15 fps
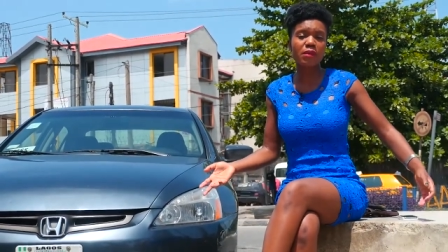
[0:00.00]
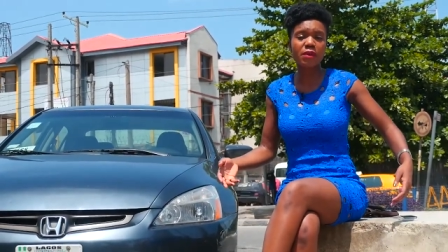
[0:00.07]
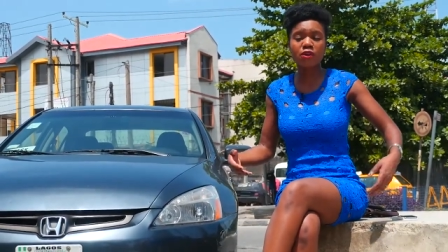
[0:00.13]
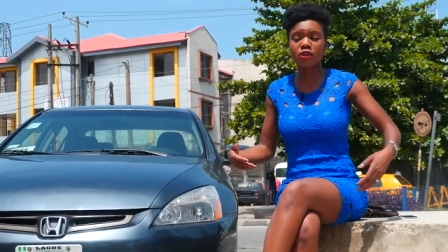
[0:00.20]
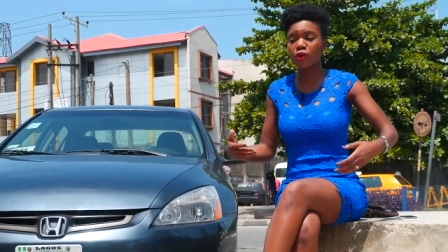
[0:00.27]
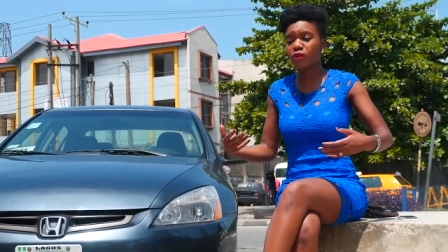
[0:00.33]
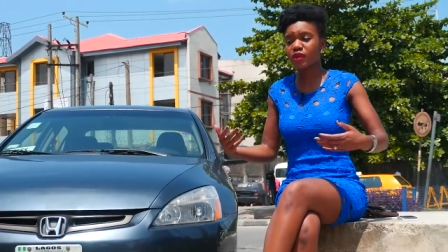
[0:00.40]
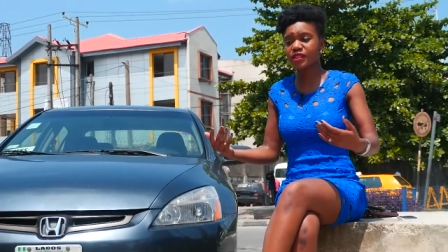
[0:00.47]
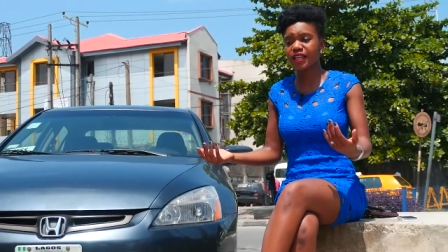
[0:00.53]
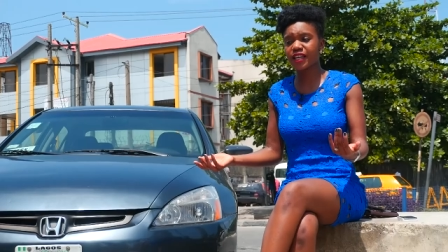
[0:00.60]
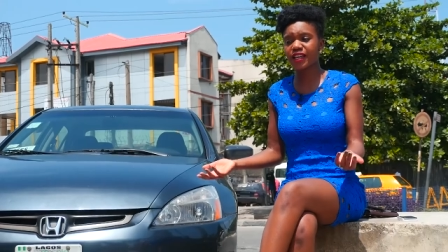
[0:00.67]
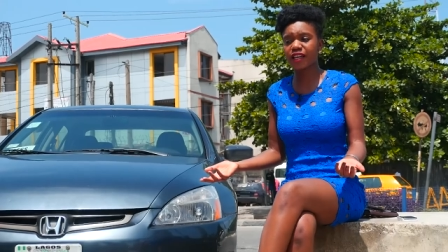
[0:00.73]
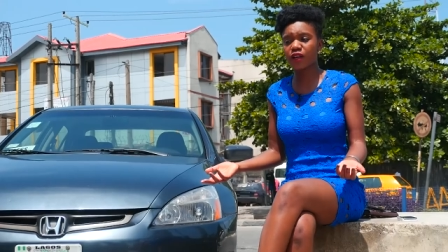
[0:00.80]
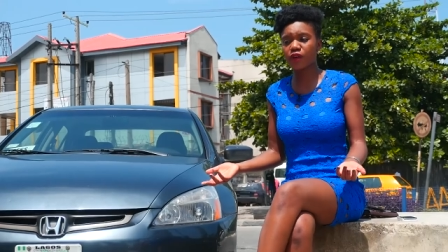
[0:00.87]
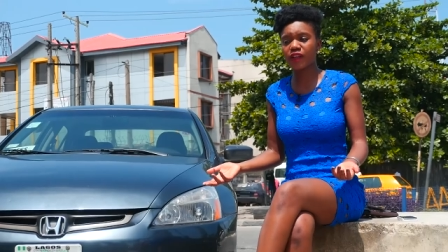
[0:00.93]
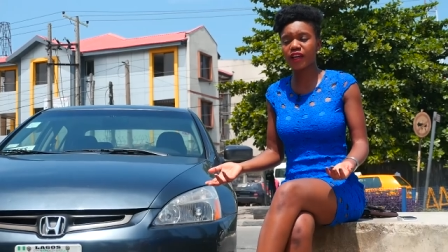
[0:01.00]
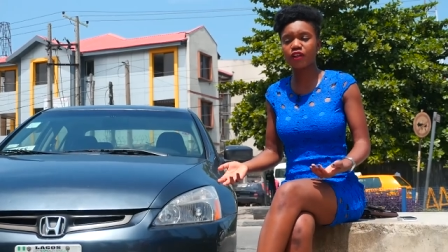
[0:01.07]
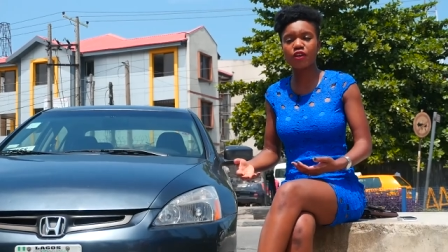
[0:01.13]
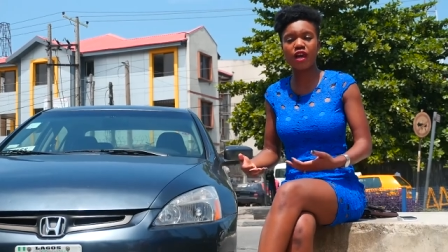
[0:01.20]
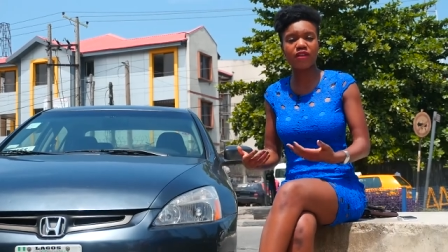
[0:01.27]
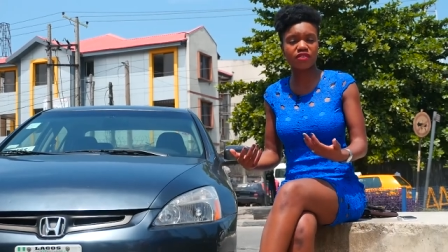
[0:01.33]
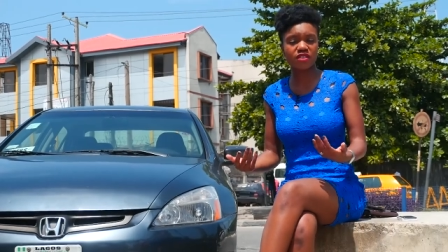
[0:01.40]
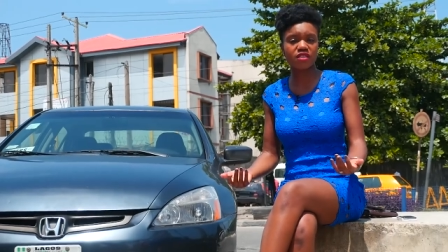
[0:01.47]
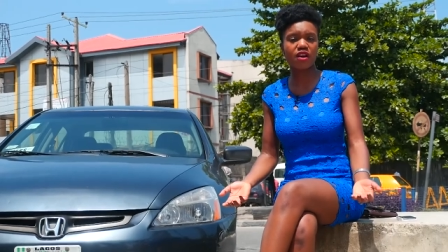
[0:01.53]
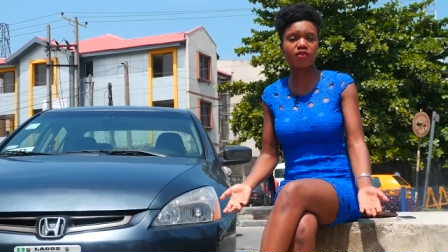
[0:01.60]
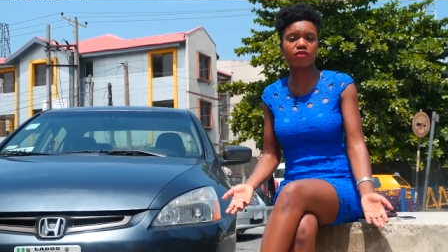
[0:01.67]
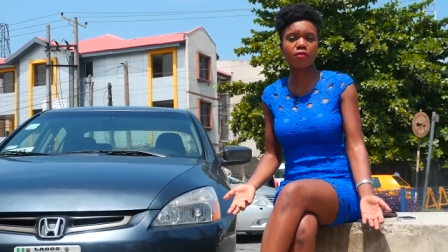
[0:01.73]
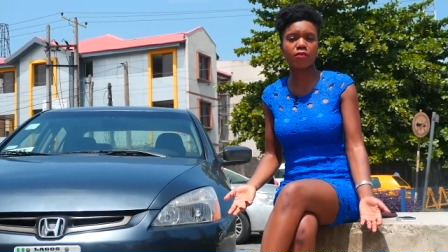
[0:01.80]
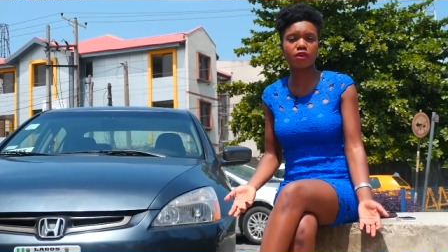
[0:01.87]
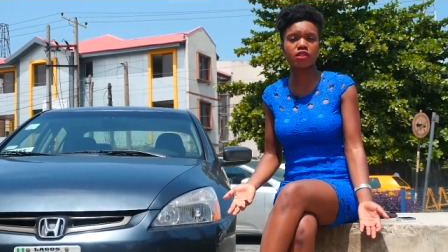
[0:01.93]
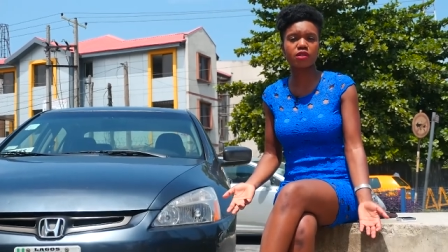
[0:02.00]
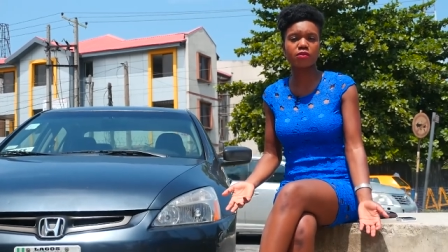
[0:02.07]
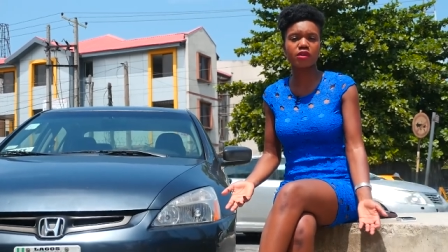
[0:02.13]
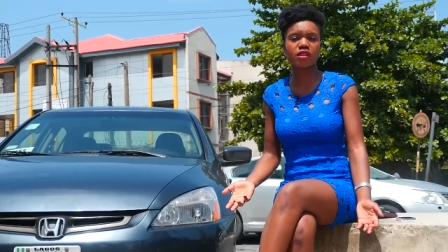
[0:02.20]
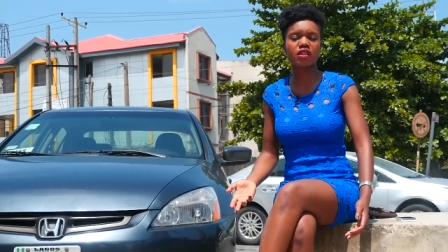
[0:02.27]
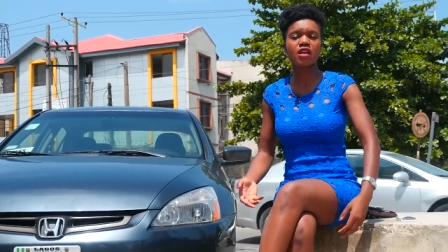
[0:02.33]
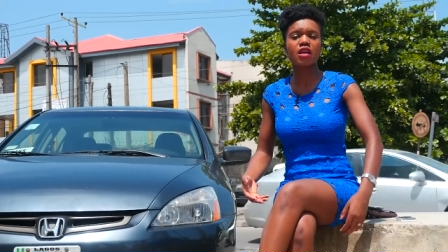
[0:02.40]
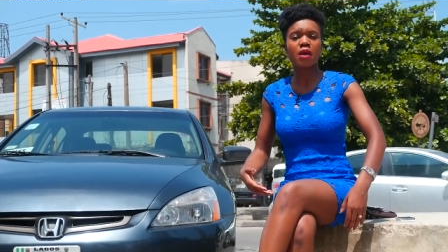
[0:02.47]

Maybe you don't want to date a girl that you have to start from the bottom with,